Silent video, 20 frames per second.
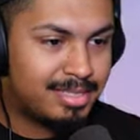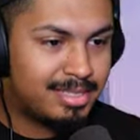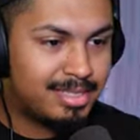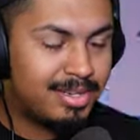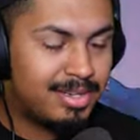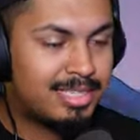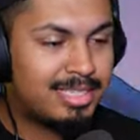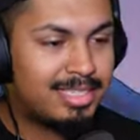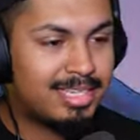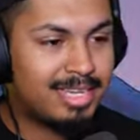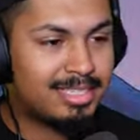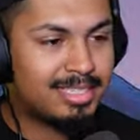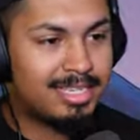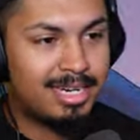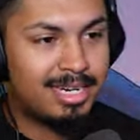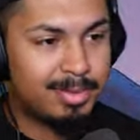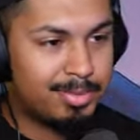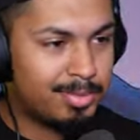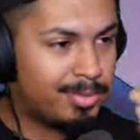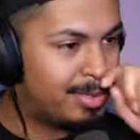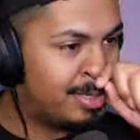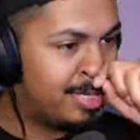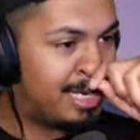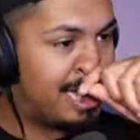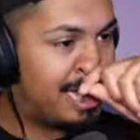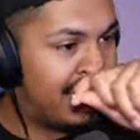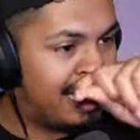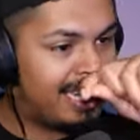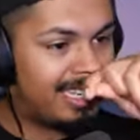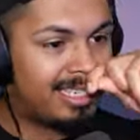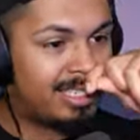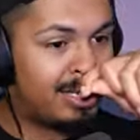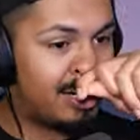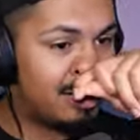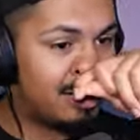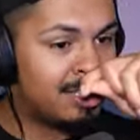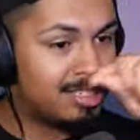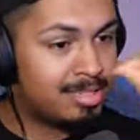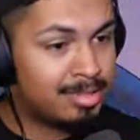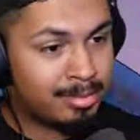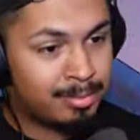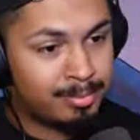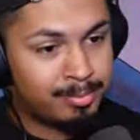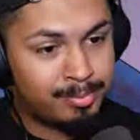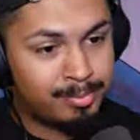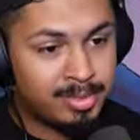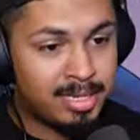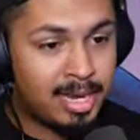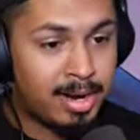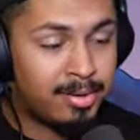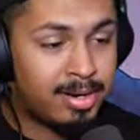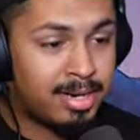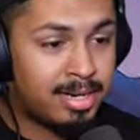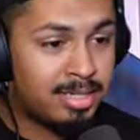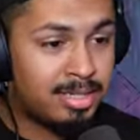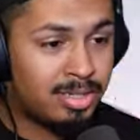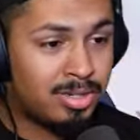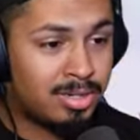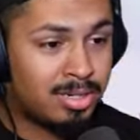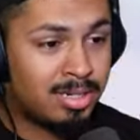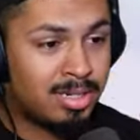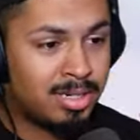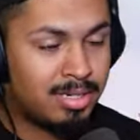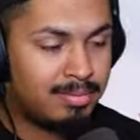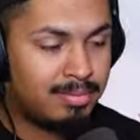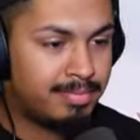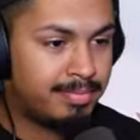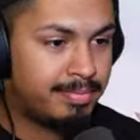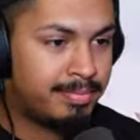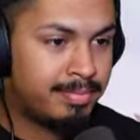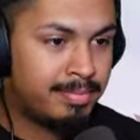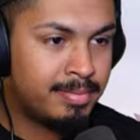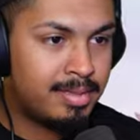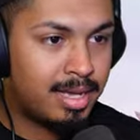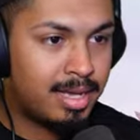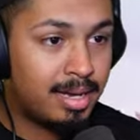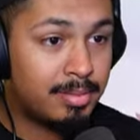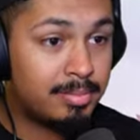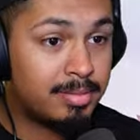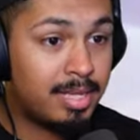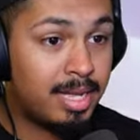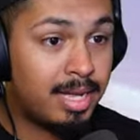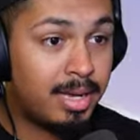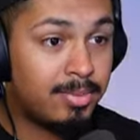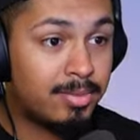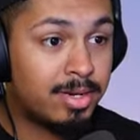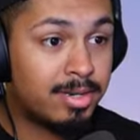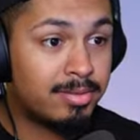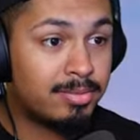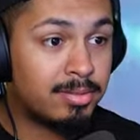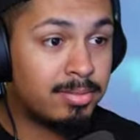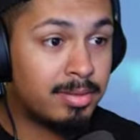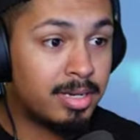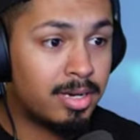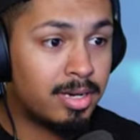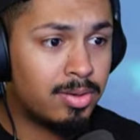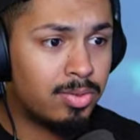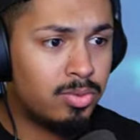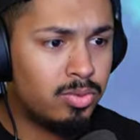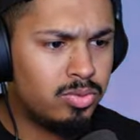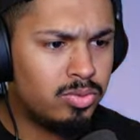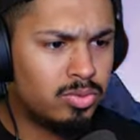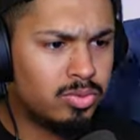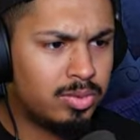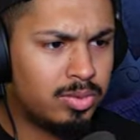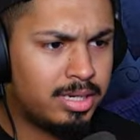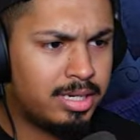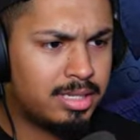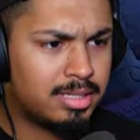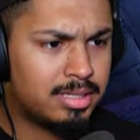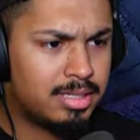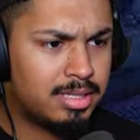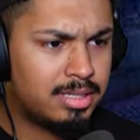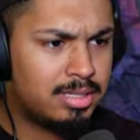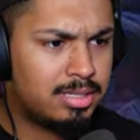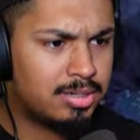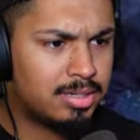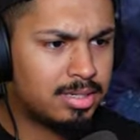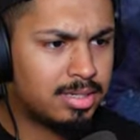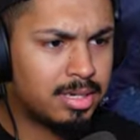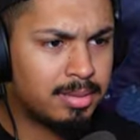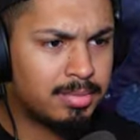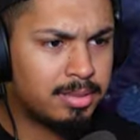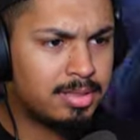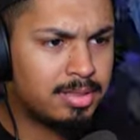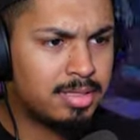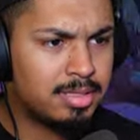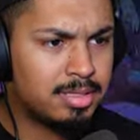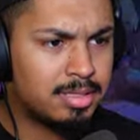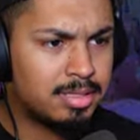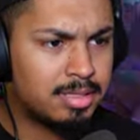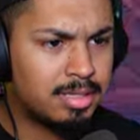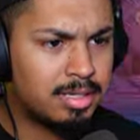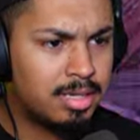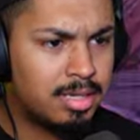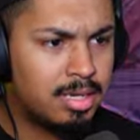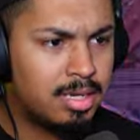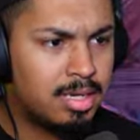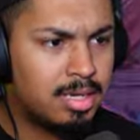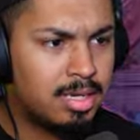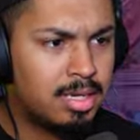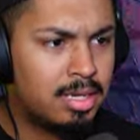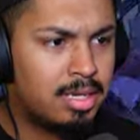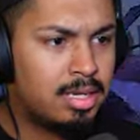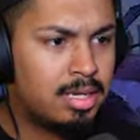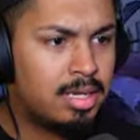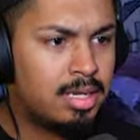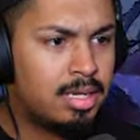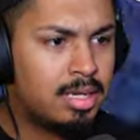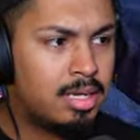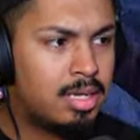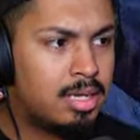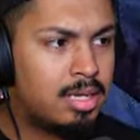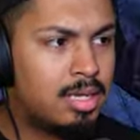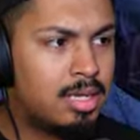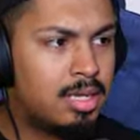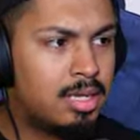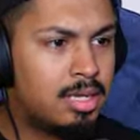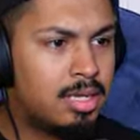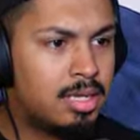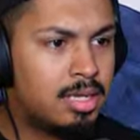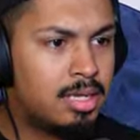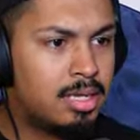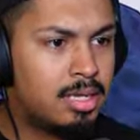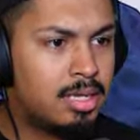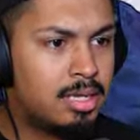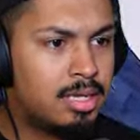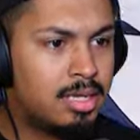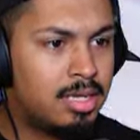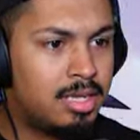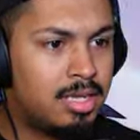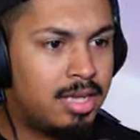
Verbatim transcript: No, it's not terrible. The characters are, though. Tyreen and Troy. I'm glad one of them gone. Ooh, what is this joint I'm going to? Your journey ends here, Vault